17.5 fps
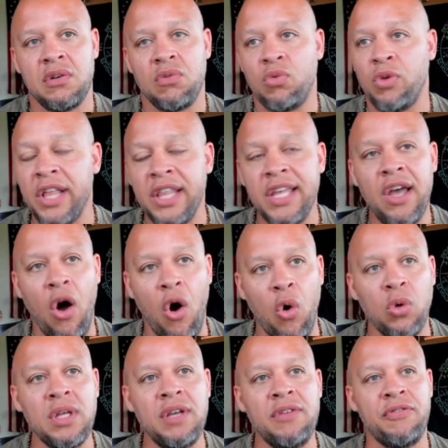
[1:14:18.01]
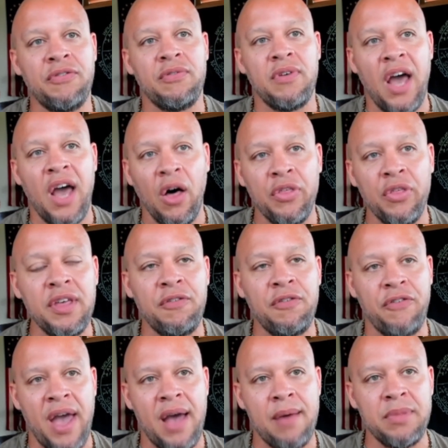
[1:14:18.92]
really holy, healthy
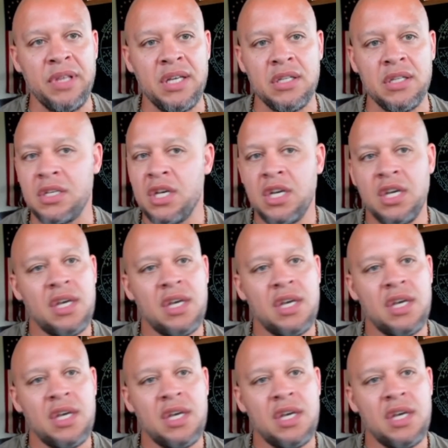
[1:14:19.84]
families,